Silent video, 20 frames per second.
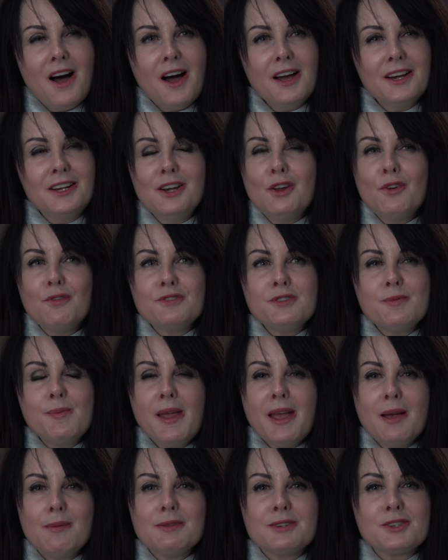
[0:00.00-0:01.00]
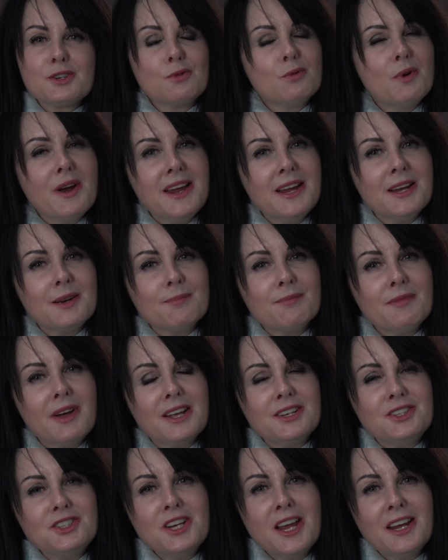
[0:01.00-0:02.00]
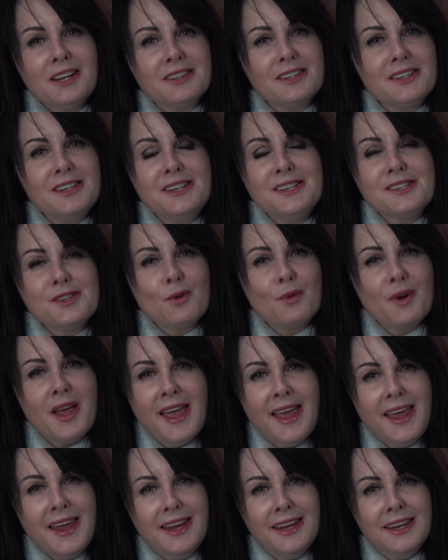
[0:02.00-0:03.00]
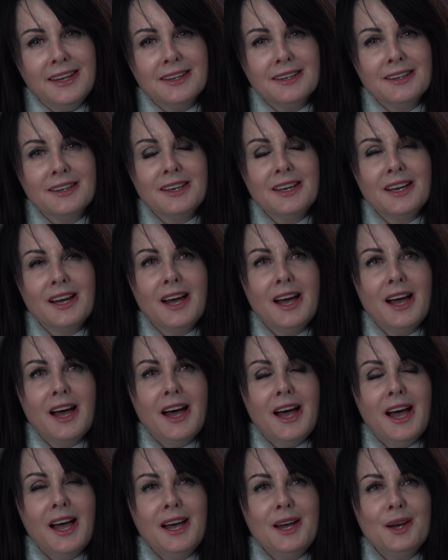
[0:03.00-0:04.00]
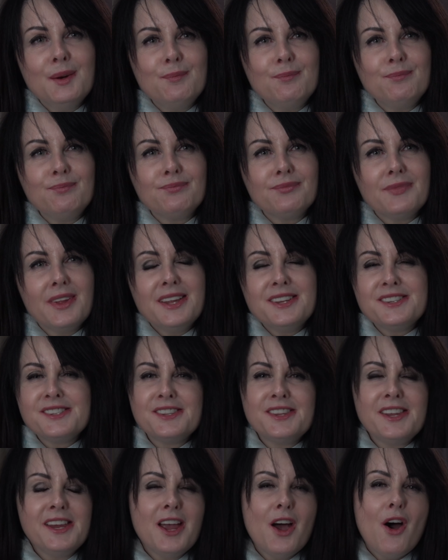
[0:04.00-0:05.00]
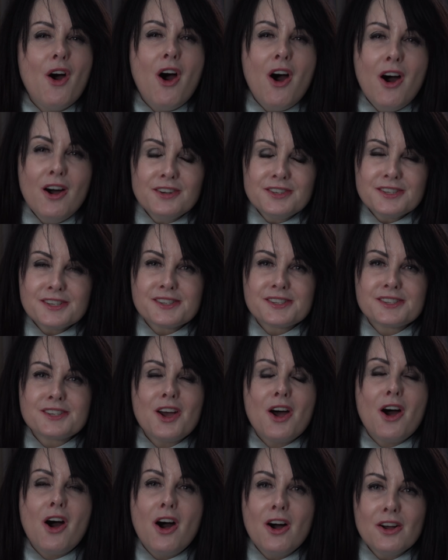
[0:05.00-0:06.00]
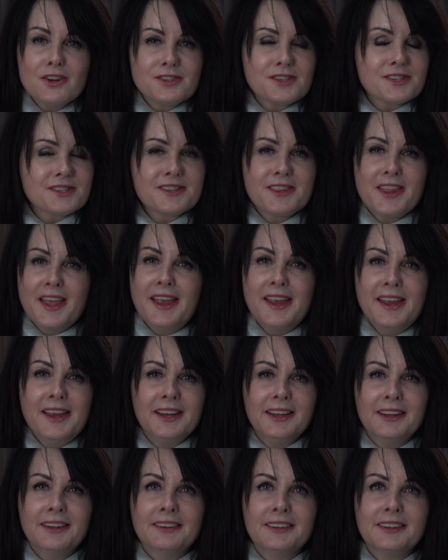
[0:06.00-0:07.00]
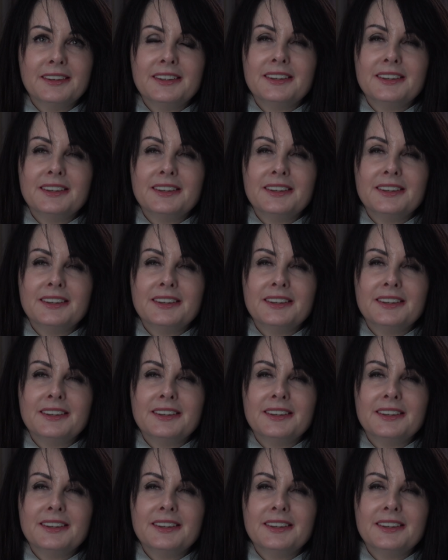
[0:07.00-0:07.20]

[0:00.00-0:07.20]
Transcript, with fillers: I'd love to be able to ring him and check that he's okay. Um, it's the oddest, oddest thing.